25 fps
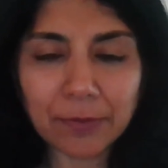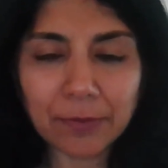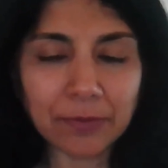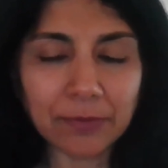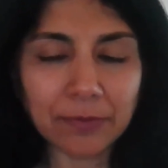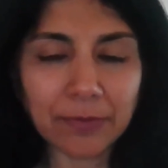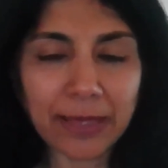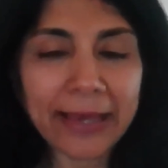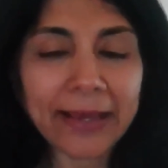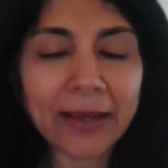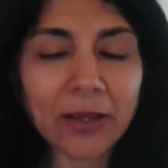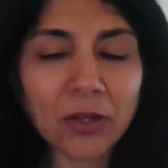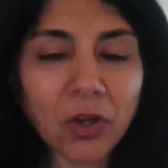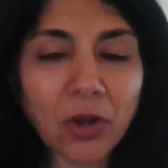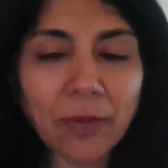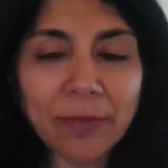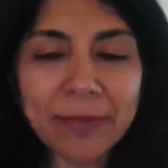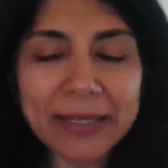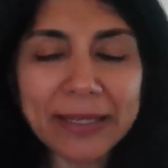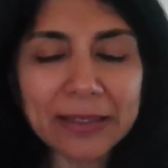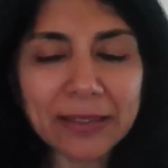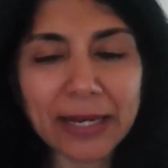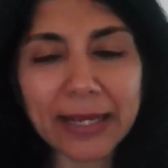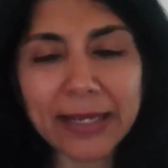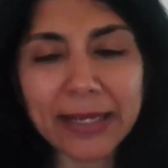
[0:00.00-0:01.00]

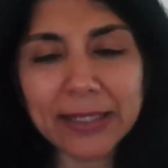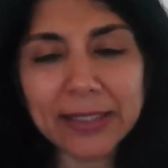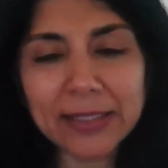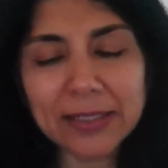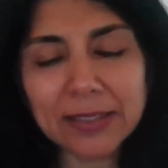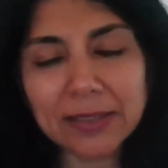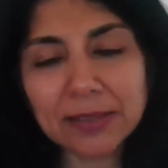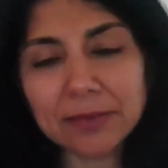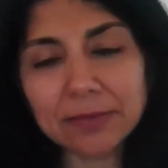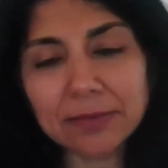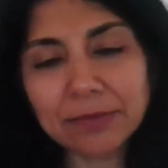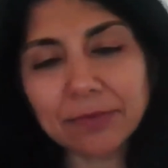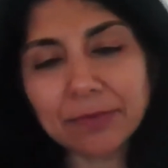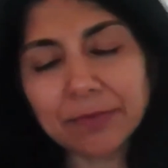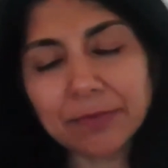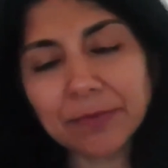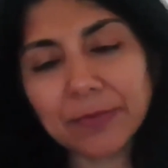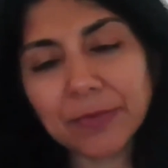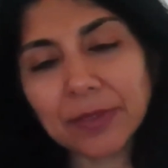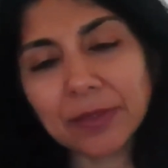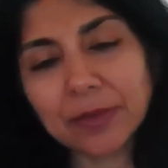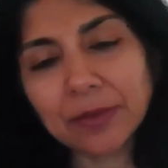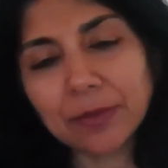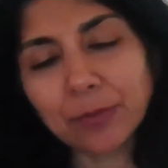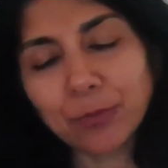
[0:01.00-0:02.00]
economic rights,
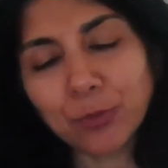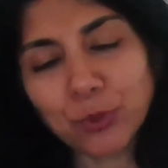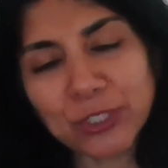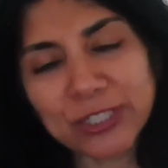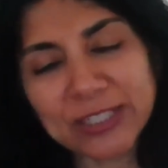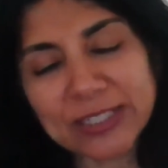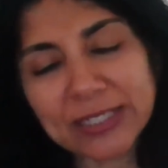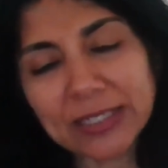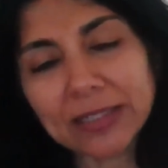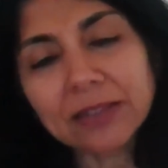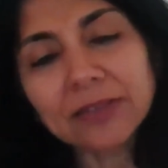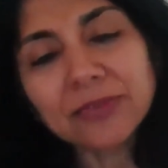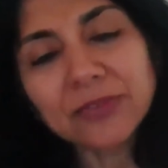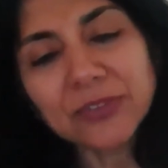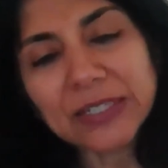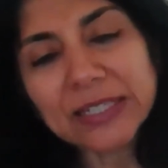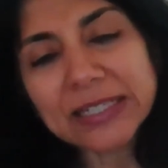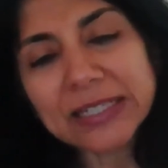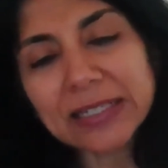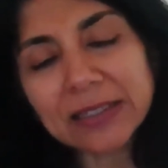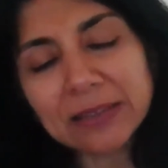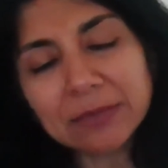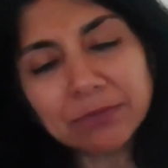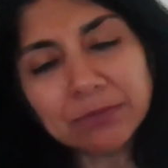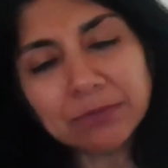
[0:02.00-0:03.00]
political
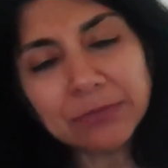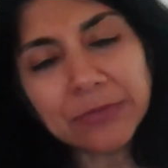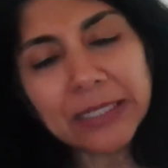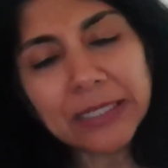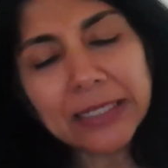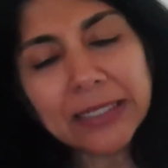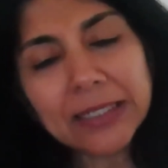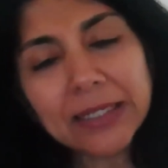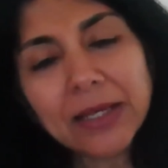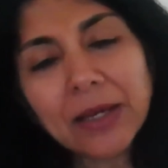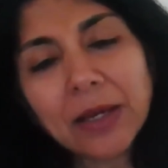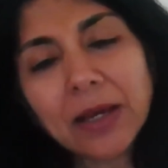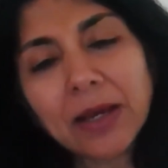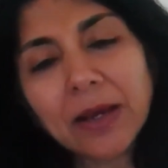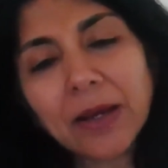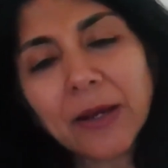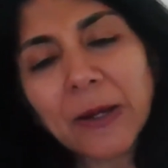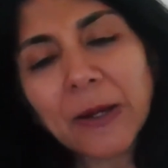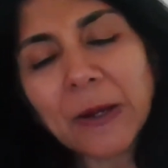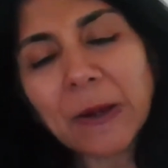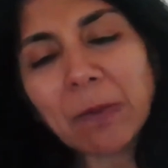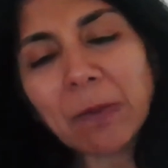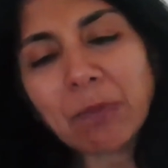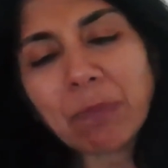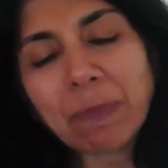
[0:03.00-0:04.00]
freedom,
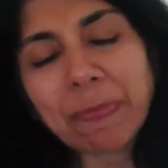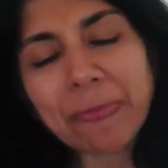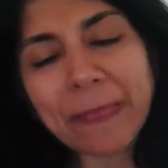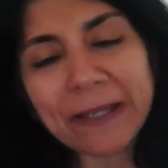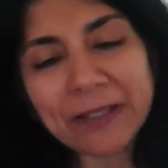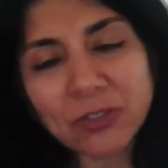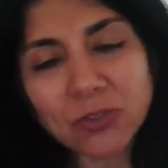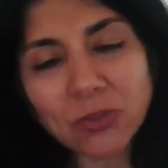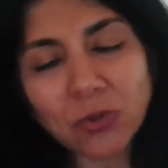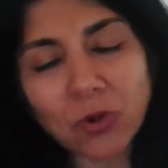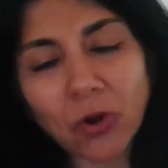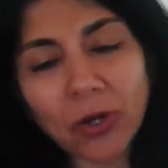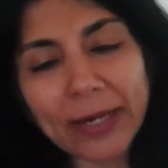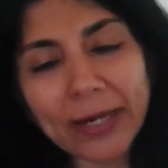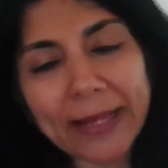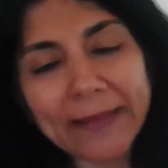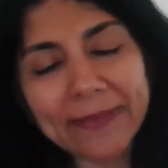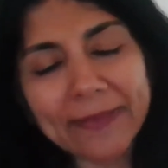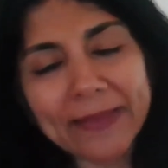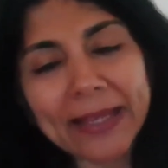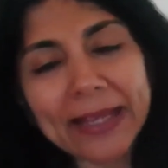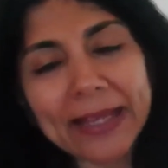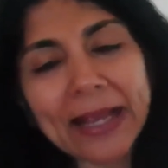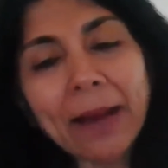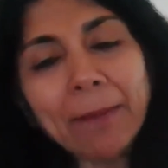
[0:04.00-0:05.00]
and so on.
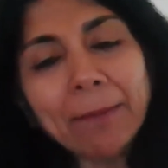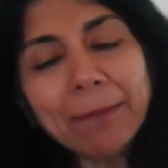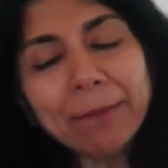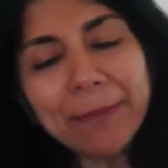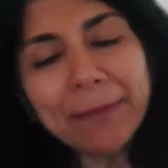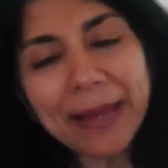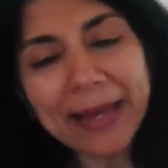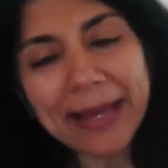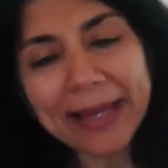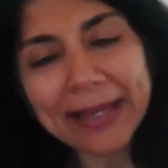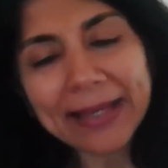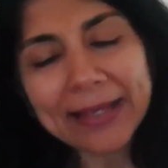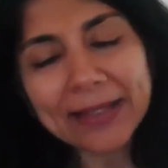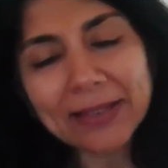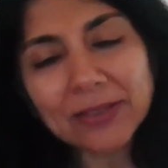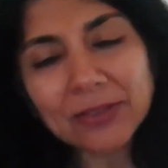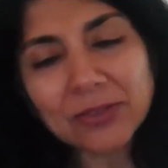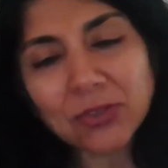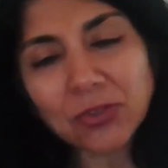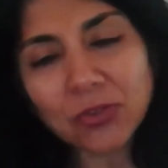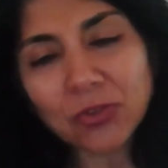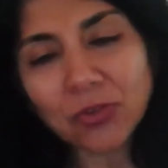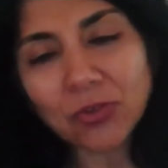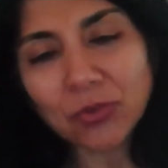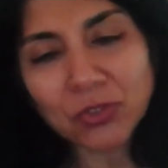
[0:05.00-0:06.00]
And they come back, and
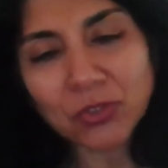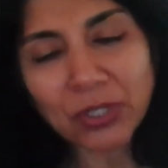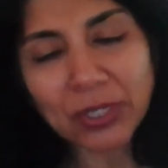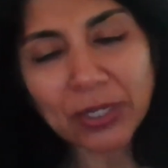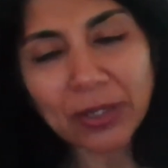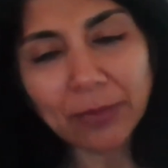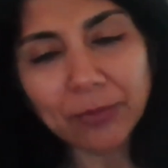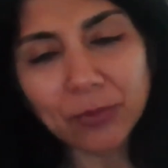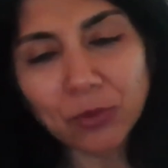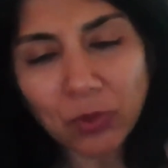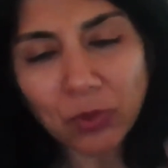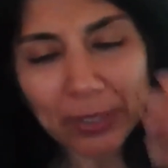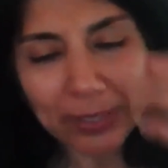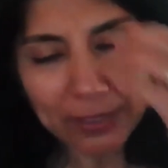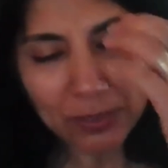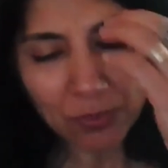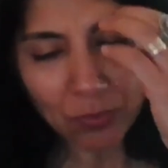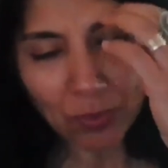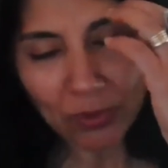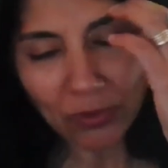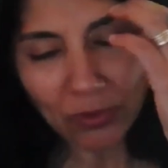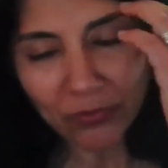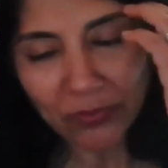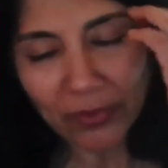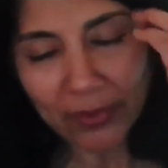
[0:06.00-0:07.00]
so Sheikh Abdullah is
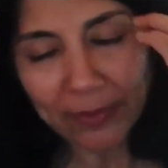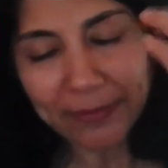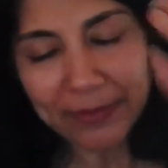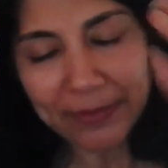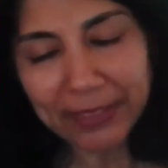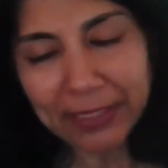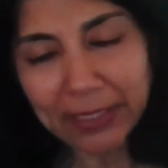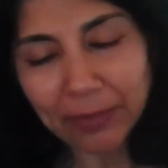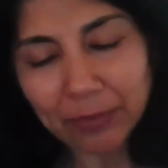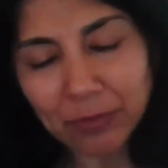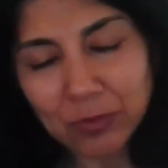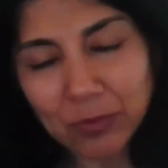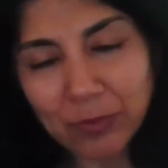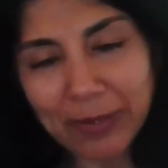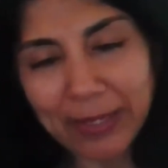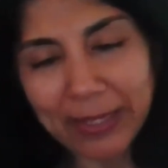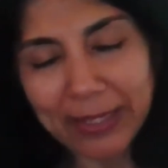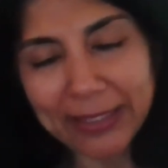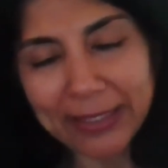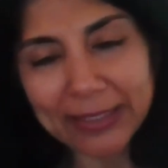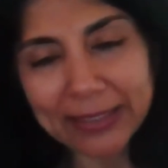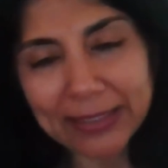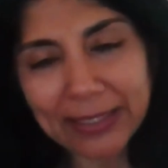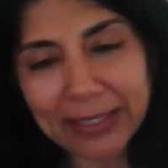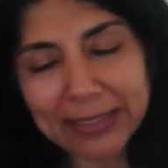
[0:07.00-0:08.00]
one of them. He comes
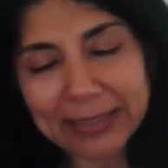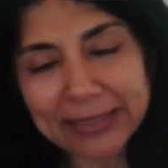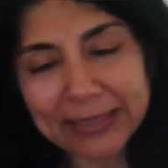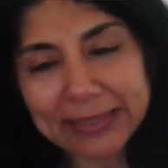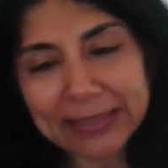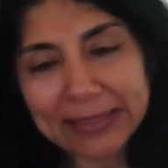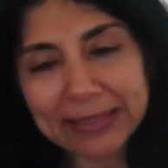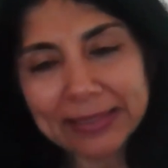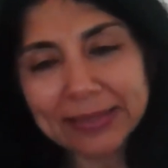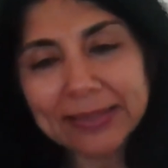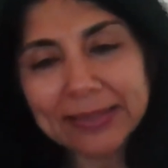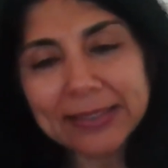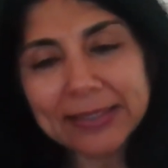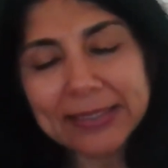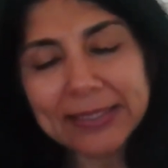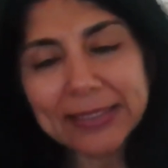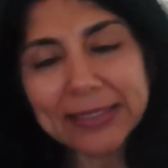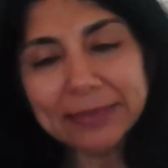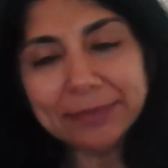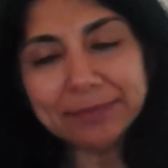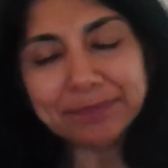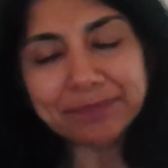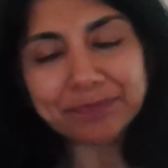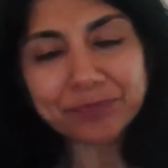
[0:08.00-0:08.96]
back in 1930